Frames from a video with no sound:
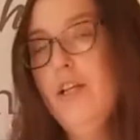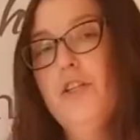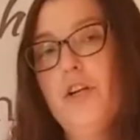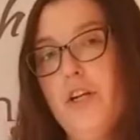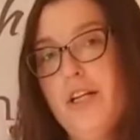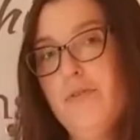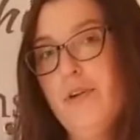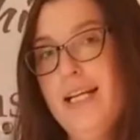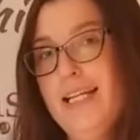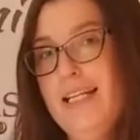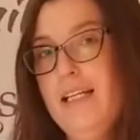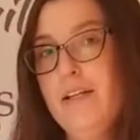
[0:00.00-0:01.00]
Target
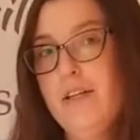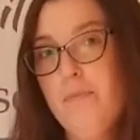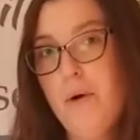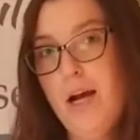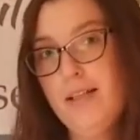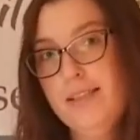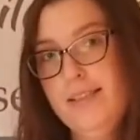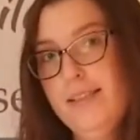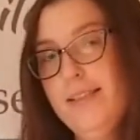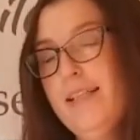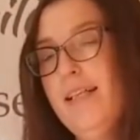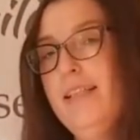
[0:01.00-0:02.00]
writing into the
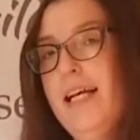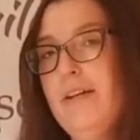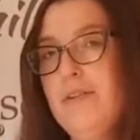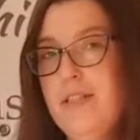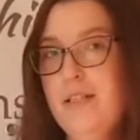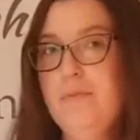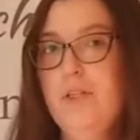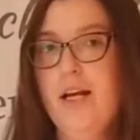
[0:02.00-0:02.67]
boxes allows them